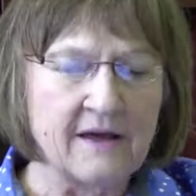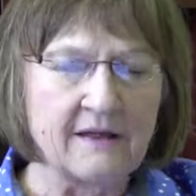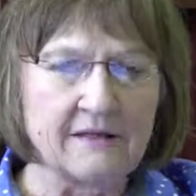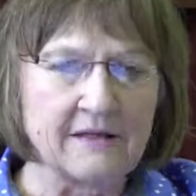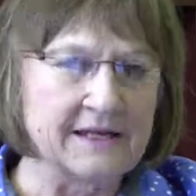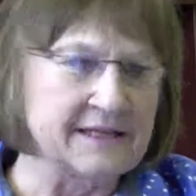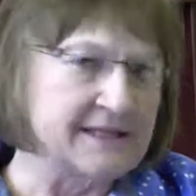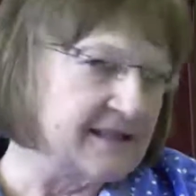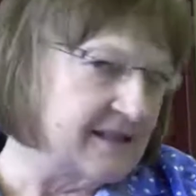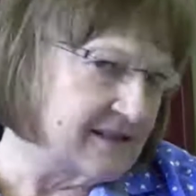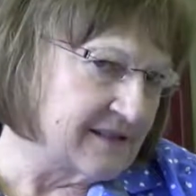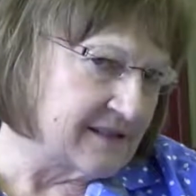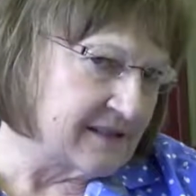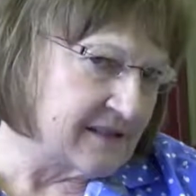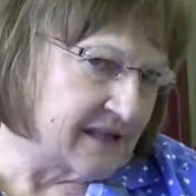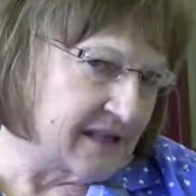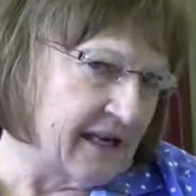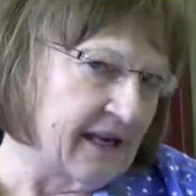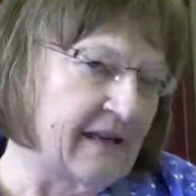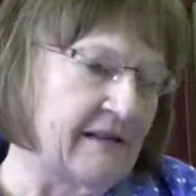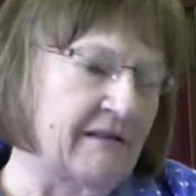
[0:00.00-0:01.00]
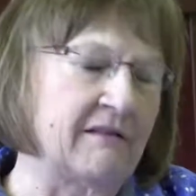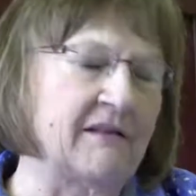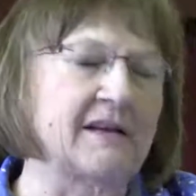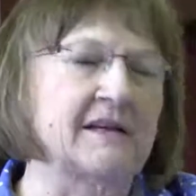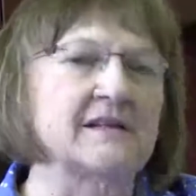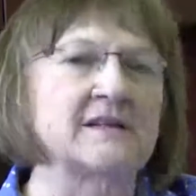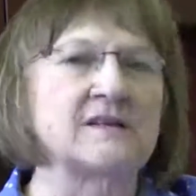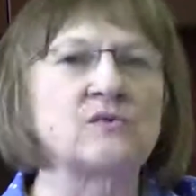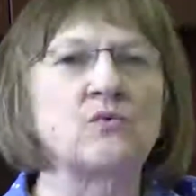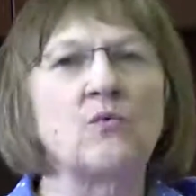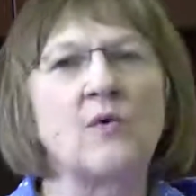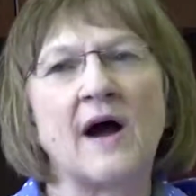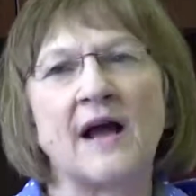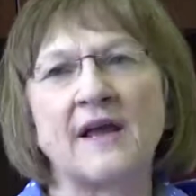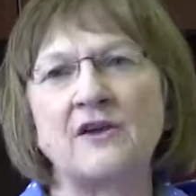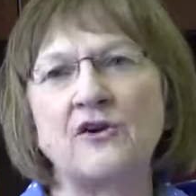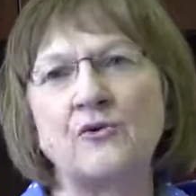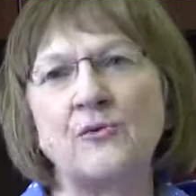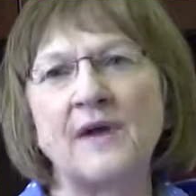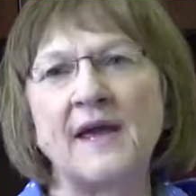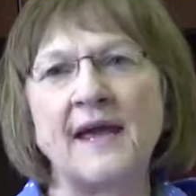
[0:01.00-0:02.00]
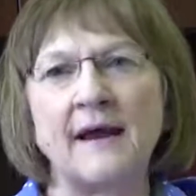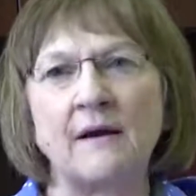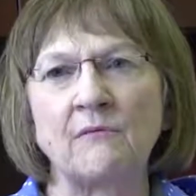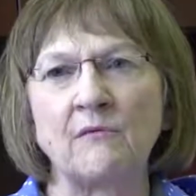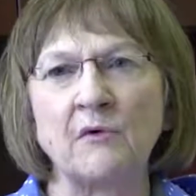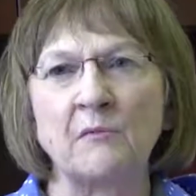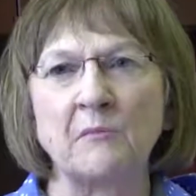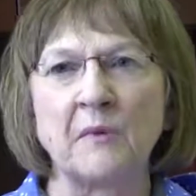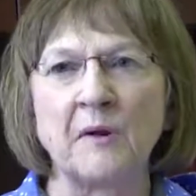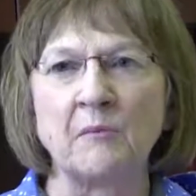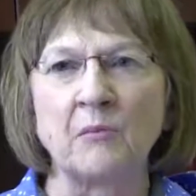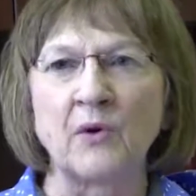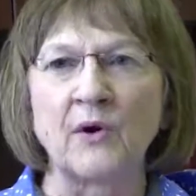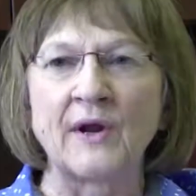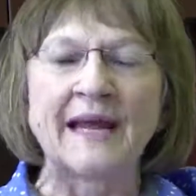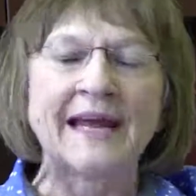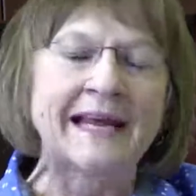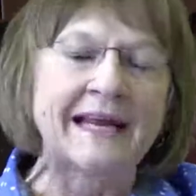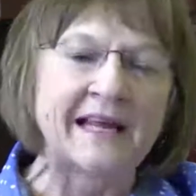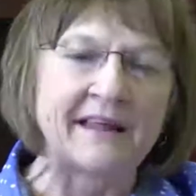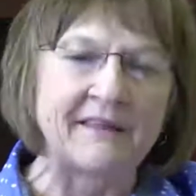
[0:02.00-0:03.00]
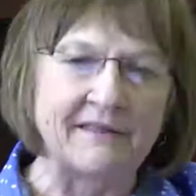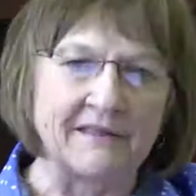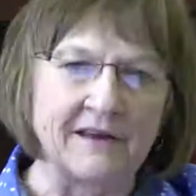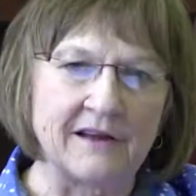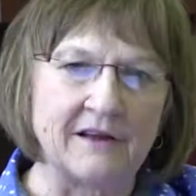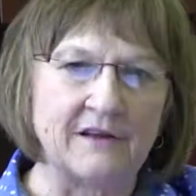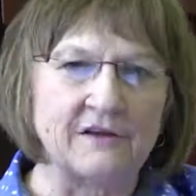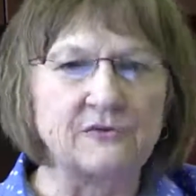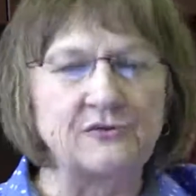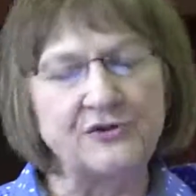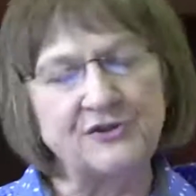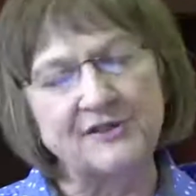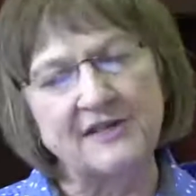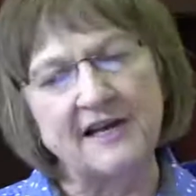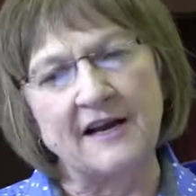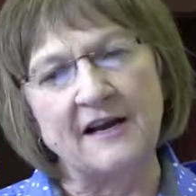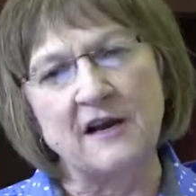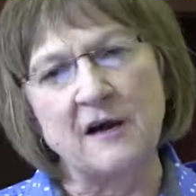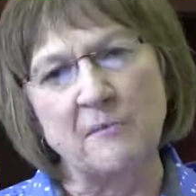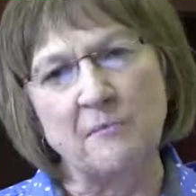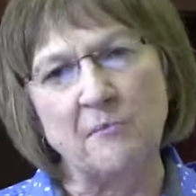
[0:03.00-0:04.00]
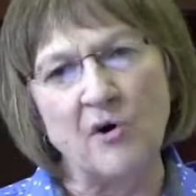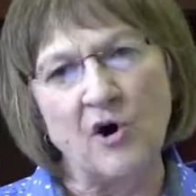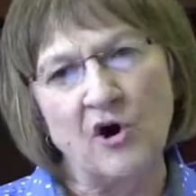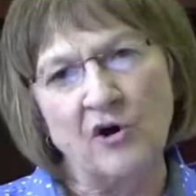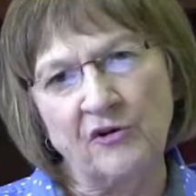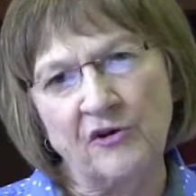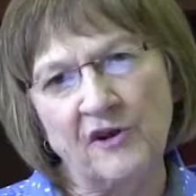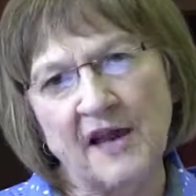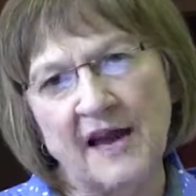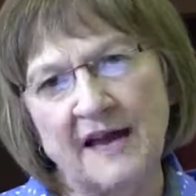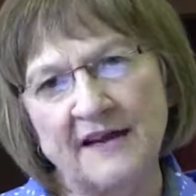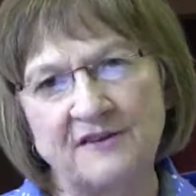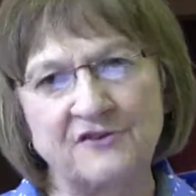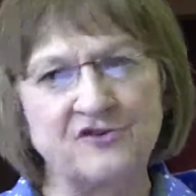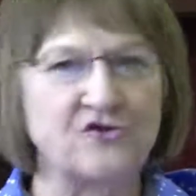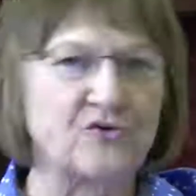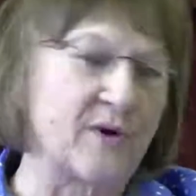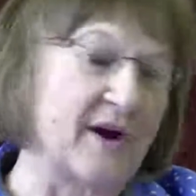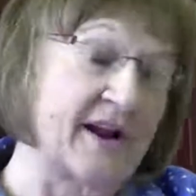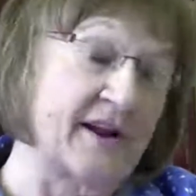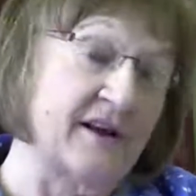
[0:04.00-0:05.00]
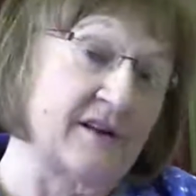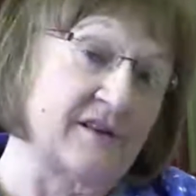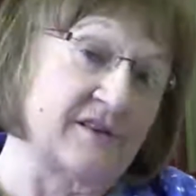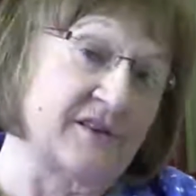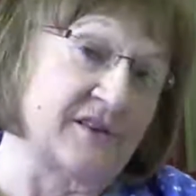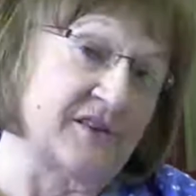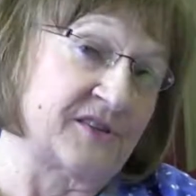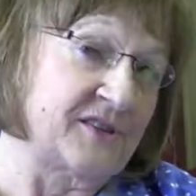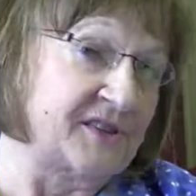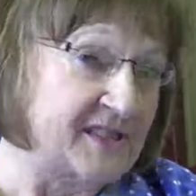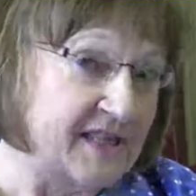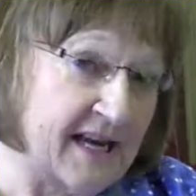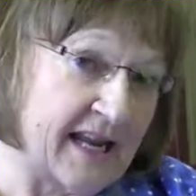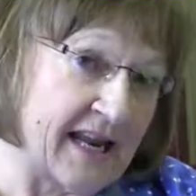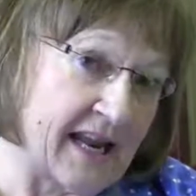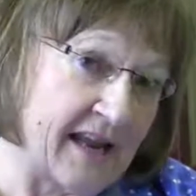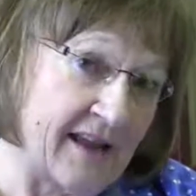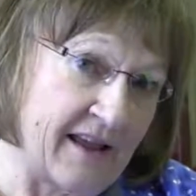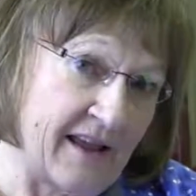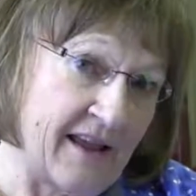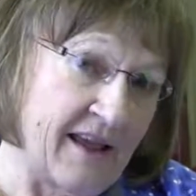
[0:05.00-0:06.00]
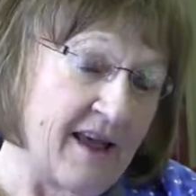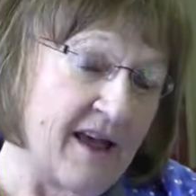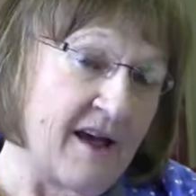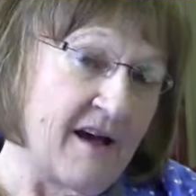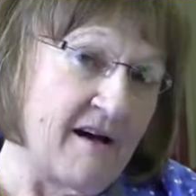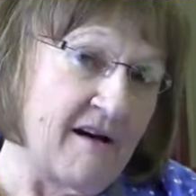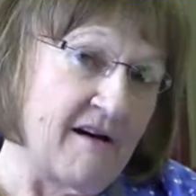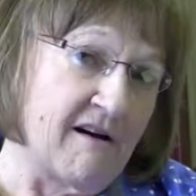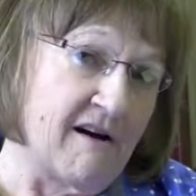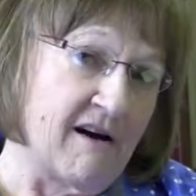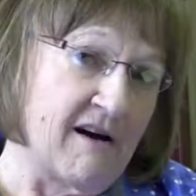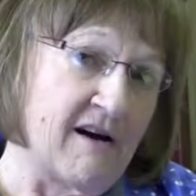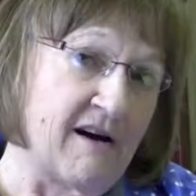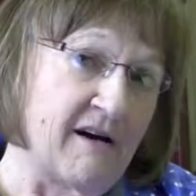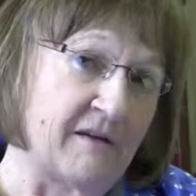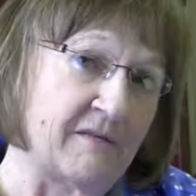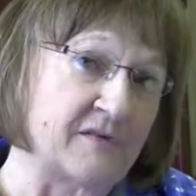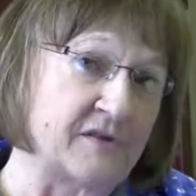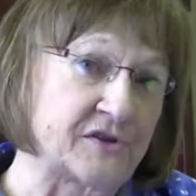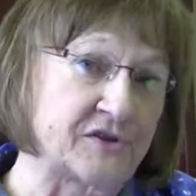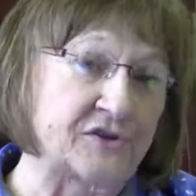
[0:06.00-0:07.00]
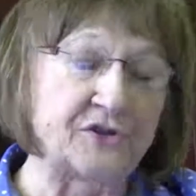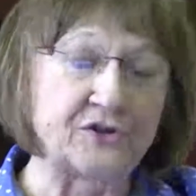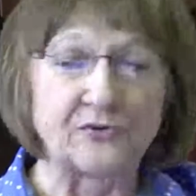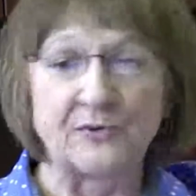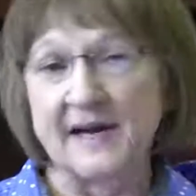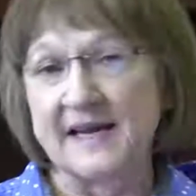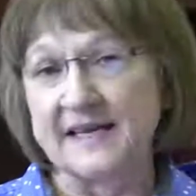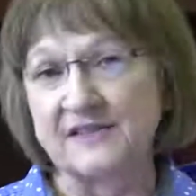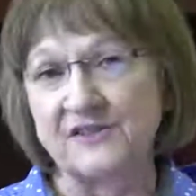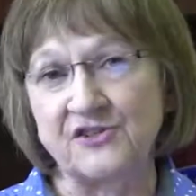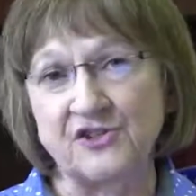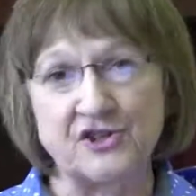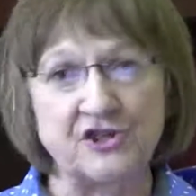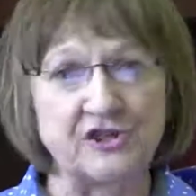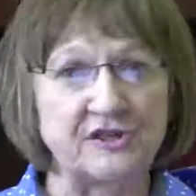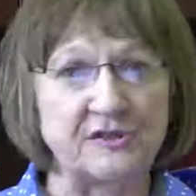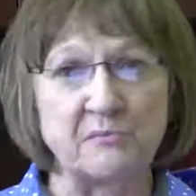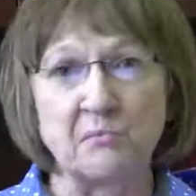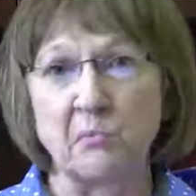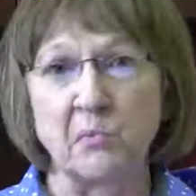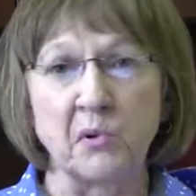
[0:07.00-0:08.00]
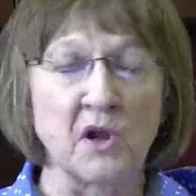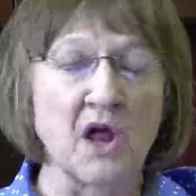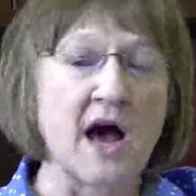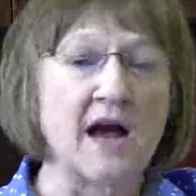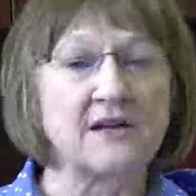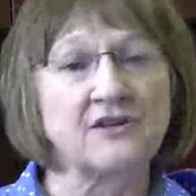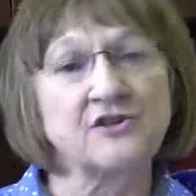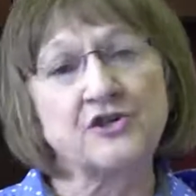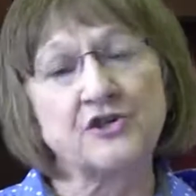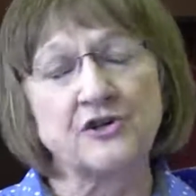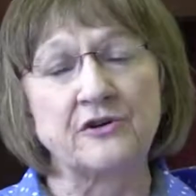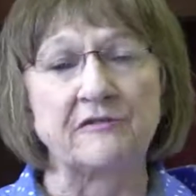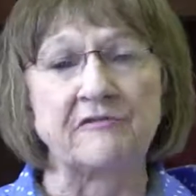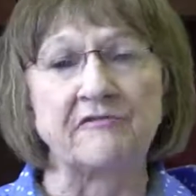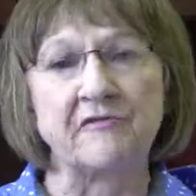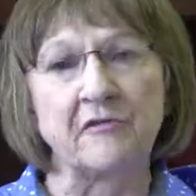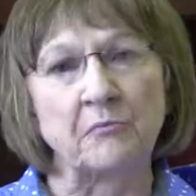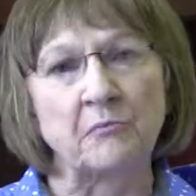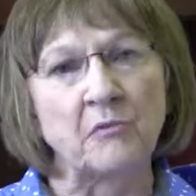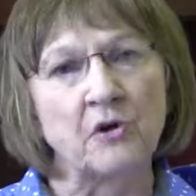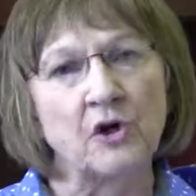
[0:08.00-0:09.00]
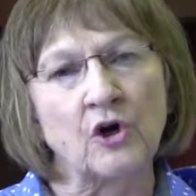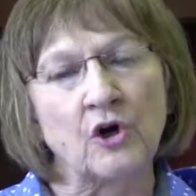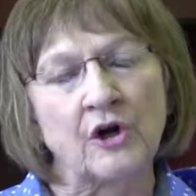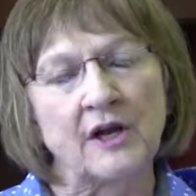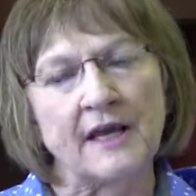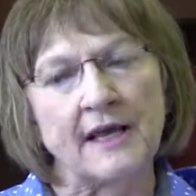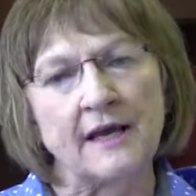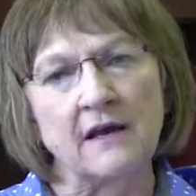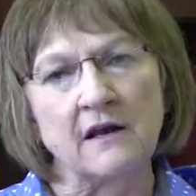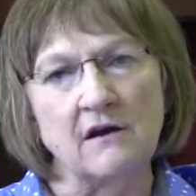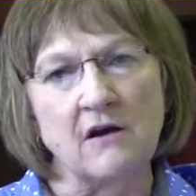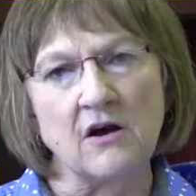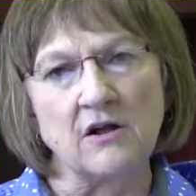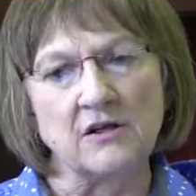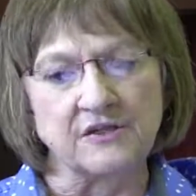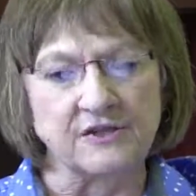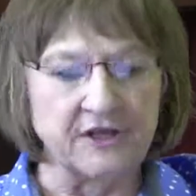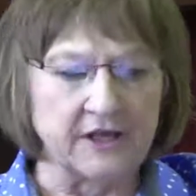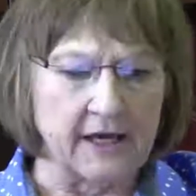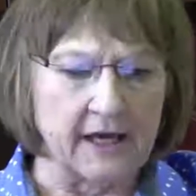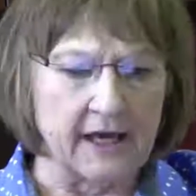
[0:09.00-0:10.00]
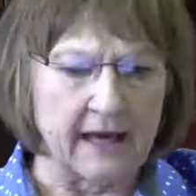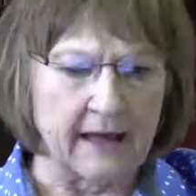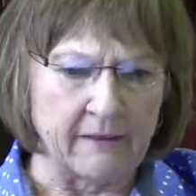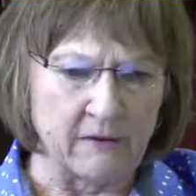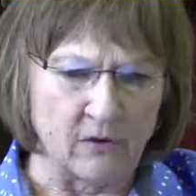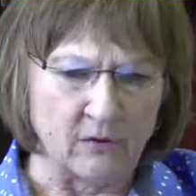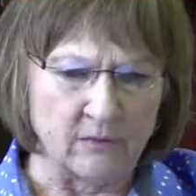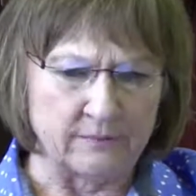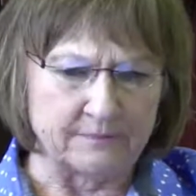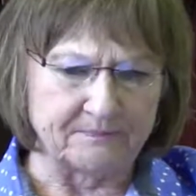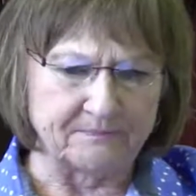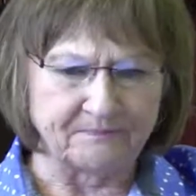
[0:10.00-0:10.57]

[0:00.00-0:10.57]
This, incidentally, is why you can't remember anything you stayed up all night trying to study. The stress just blocks you from learning it altogether.